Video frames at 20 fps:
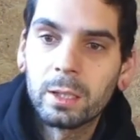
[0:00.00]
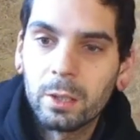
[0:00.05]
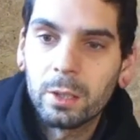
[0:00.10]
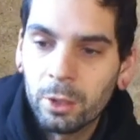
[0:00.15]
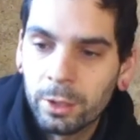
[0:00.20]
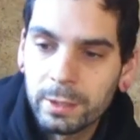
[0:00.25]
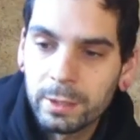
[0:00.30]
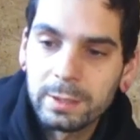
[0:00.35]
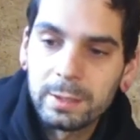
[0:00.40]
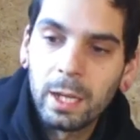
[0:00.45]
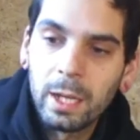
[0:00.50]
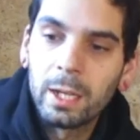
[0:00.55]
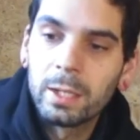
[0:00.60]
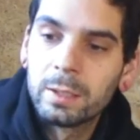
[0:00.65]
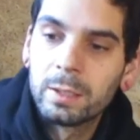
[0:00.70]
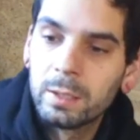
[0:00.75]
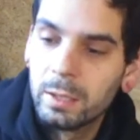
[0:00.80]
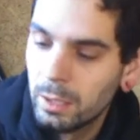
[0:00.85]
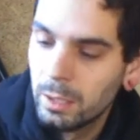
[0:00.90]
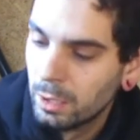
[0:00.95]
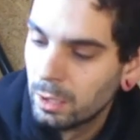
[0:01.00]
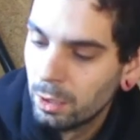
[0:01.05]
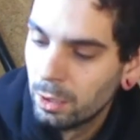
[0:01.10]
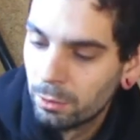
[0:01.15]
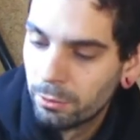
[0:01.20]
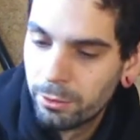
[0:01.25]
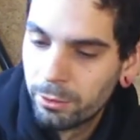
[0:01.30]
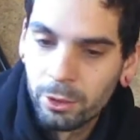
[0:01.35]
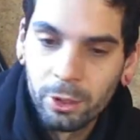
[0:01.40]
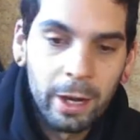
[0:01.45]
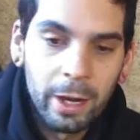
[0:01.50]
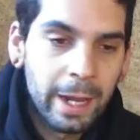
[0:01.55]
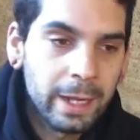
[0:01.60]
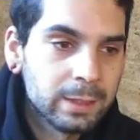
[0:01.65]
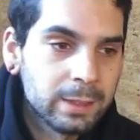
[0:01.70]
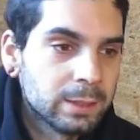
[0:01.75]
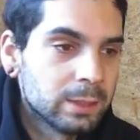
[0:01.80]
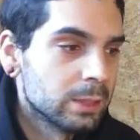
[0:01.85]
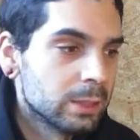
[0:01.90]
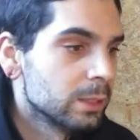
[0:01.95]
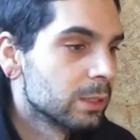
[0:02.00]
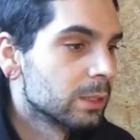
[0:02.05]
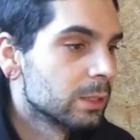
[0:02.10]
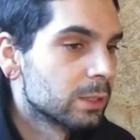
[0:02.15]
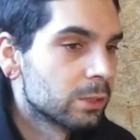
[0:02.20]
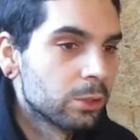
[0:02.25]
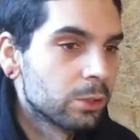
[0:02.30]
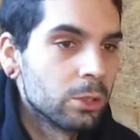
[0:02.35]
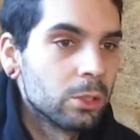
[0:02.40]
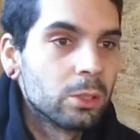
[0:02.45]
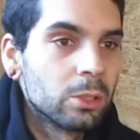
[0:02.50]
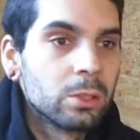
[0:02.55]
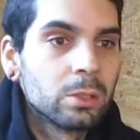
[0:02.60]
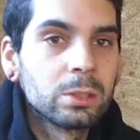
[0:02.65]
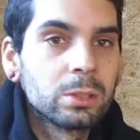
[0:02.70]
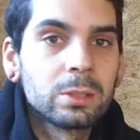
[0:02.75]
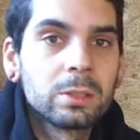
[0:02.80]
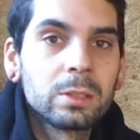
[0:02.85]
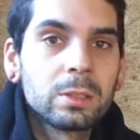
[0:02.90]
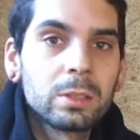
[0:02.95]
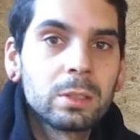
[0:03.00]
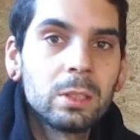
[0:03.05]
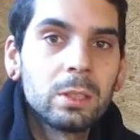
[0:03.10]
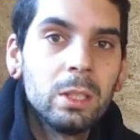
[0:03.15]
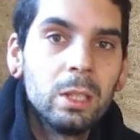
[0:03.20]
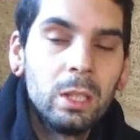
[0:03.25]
on the side for axes, saws,